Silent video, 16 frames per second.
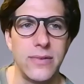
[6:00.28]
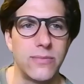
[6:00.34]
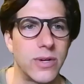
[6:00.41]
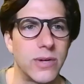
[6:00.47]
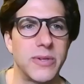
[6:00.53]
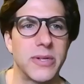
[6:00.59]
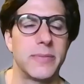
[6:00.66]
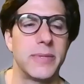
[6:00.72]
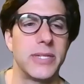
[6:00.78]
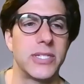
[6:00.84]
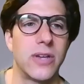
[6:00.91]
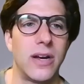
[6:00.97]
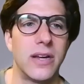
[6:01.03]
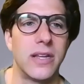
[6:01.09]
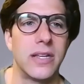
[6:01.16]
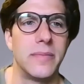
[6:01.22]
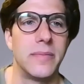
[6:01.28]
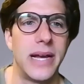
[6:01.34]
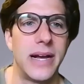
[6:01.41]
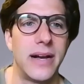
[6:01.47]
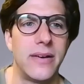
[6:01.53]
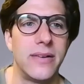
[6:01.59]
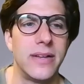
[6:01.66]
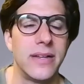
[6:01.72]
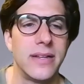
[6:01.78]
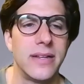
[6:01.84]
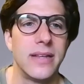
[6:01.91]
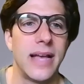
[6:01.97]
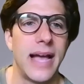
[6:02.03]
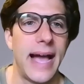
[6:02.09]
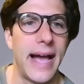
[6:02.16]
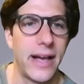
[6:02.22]
Naya, where we're going to be talking
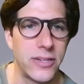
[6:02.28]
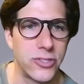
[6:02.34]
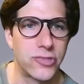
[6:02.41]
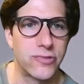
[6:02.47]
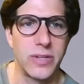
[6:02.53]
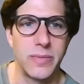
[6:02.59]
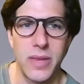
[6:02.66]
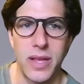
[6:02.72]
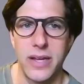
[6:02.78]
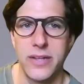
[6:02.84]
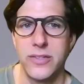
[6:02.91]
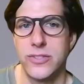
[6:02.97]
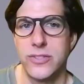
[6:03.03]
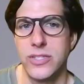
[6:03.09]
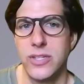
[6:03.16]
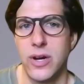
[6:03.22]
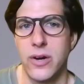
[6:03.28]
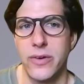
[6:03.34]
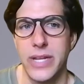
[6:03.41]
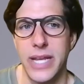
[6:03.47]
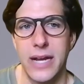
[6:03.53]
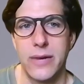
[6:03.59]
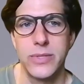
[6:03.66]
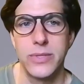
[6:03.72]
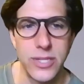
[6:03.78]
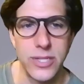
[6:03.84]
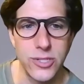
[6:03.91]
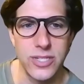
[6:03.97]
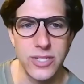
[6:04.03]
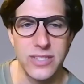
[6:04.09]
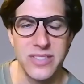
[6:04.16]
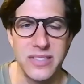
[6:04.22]
about how to streamline your CRE
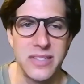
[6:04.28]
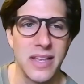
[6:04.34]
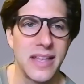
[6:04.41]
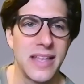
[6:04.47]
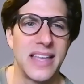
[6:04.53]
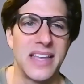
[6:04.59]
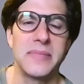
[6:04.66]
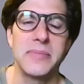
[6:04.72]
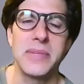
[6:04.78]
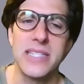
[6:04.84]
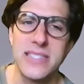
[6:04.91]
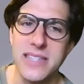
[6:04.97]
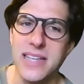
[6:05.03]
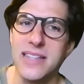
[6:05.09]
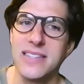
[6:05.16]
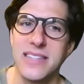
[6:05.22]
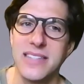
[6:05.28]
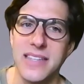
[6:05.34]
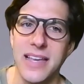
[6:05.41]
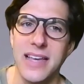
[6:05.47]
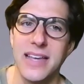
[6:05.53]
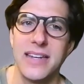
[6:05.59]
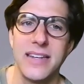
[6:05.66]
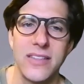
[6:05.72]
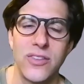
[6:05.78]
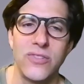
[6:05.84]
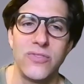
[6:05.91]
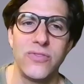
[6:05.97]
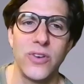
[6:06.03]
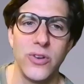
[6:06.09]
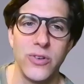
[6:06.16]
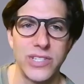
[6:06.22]
acquisitions. And I'm going to say this
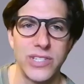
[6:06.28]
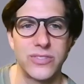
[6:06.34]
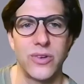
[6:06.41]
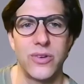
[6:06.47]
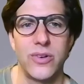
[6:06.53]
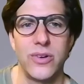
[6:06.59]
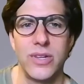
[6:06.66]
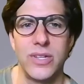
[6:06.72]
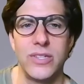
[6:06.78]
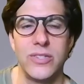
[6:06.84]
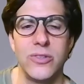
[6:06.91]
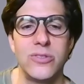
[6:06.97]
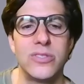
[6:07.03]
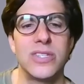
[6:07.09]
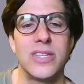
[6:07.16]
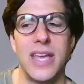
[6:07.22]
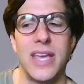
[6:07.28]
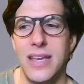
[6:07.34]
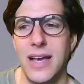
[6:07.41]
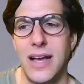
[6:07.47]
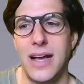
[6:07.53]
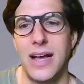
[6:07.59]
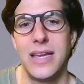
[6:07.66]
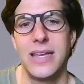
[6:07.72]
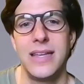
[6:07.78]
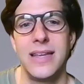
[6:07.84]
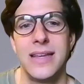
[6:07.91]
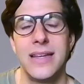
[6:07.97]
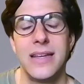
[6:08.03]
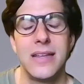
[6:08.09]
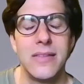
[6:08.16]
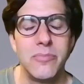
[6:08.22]
again, the focus on using
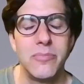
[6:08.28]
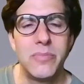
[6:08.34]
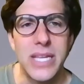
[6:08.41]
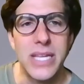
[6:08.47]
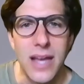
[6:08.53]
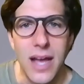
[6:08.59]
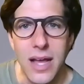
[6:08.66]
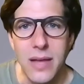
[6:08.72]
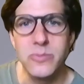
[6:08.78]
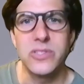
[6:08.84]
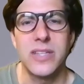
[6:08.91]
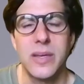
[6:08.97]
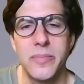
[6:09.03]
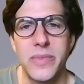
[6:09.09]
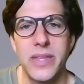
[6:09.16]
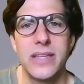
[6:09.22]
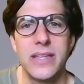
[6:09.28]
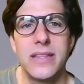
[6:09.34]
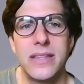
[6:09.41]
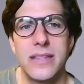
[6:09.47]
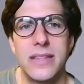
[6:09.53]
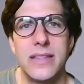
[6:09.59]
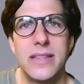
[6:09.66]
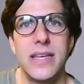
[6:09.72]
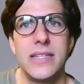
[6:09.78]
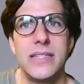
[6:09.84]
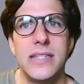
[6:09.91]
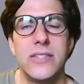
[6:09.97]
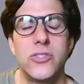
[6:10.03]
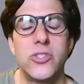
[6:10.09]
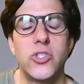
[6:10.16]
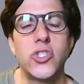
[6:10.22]
AI becomes something
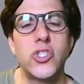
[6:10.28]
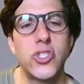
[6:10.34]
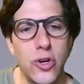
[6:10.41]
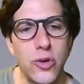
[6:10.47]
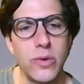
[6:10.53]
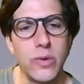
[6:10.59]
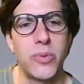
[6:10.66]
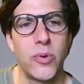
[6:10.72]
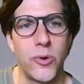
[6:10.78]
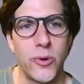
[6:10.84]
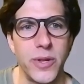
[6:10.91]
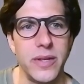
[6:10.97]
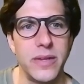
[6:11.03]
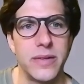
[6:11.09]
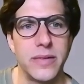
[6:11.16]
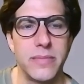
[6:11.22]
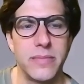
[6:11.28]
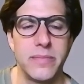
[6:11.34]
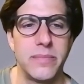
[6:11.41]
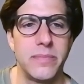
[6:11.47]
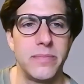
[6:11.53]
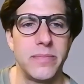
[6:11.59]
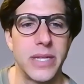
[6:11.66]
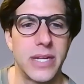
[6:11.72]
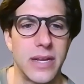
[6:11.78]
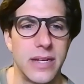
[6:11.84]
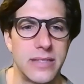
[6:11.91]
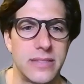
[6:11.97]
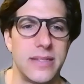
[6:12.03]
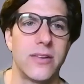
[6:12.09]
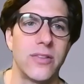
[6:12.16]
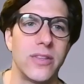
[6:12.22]
that is so important
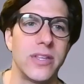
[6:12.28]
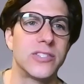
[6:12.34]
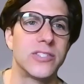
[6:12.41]
because